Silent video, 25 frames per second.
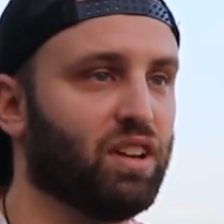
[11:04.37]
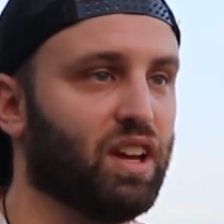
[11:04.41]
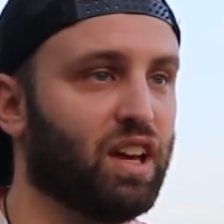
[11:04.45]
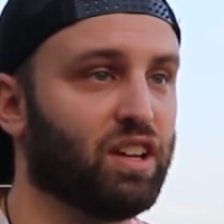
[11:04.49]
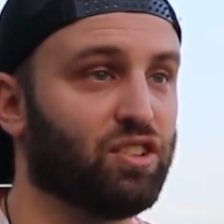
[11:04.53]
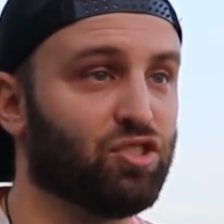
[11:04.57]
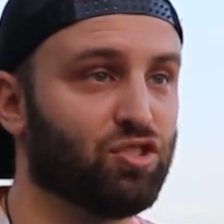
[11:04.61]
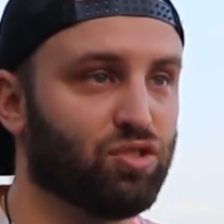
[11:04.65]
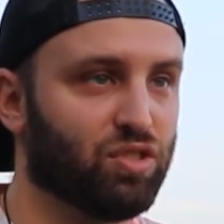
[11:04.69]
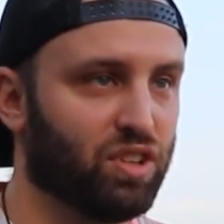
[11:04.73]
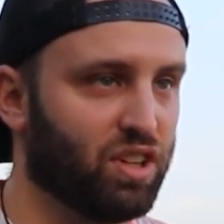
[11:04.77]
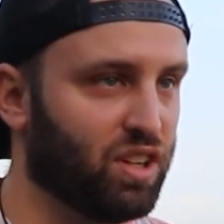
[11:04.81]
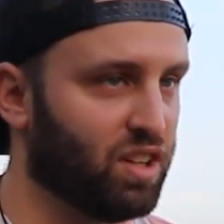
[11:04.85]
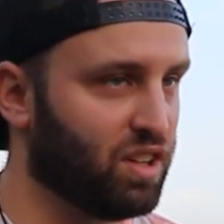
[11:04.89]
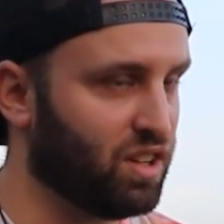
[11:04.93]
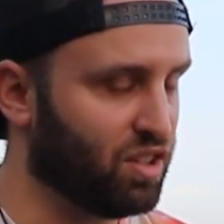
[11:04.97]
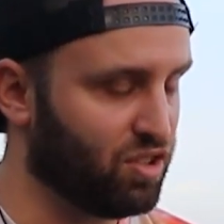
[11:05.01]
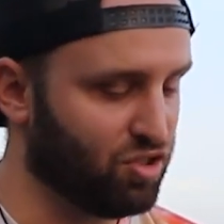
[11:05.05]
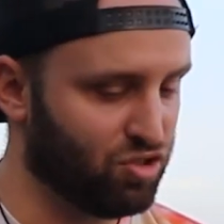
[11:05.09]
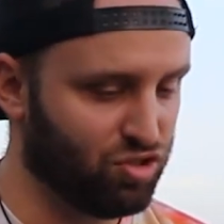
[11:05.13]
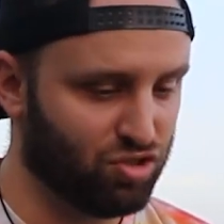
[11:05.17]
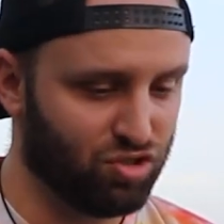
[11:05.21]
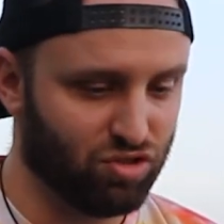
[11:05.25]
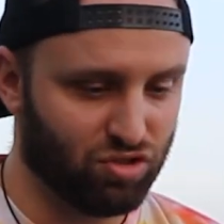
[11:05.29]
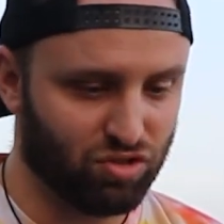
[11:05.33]
I treat it
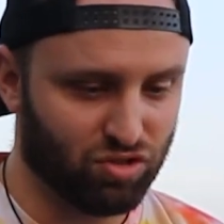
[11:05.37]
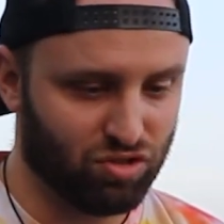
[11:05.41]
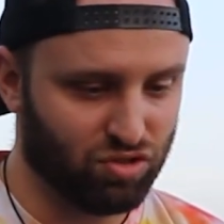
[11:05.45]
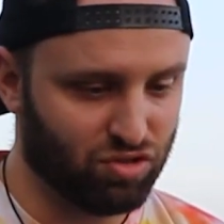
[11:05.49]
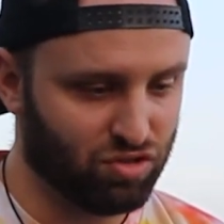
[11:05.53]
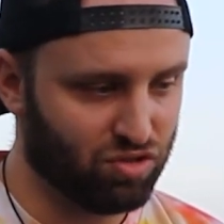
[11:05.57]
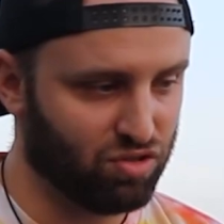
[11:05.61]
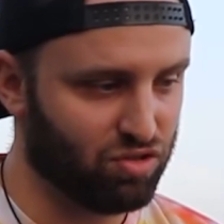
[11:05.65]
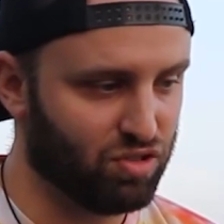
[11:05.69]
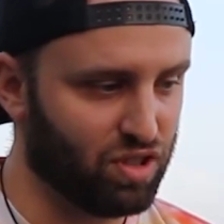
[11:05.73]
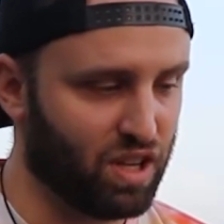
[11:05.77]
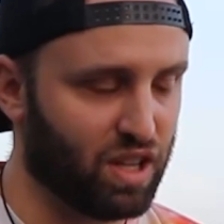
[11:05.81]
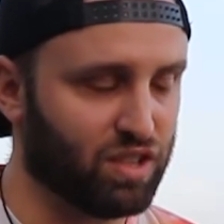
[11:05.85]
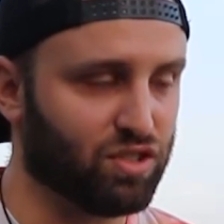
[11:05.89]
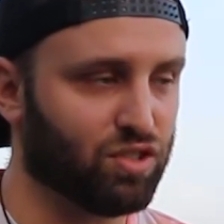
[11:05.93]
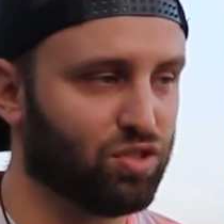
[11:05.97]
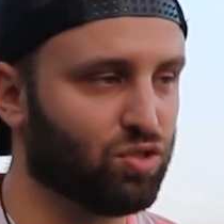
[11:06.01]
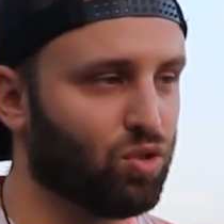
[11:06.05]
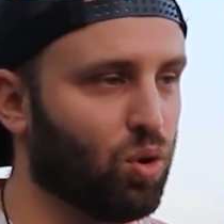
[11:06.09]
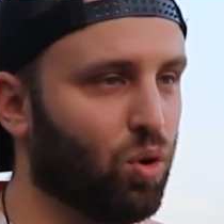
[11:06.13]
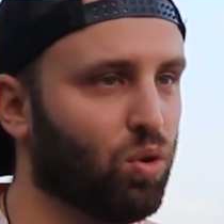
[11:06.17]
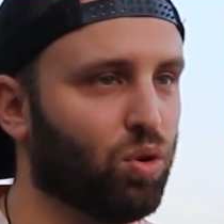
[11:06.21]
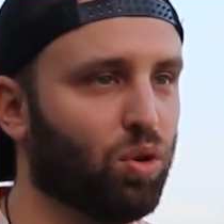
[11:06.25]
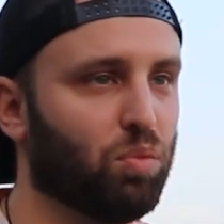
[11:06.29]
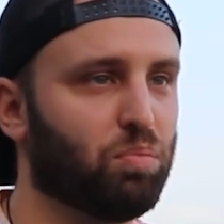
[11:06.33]
as a
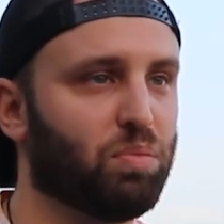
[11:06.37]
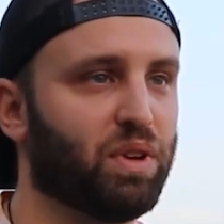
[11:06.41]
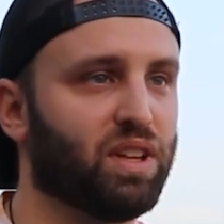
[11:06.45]
total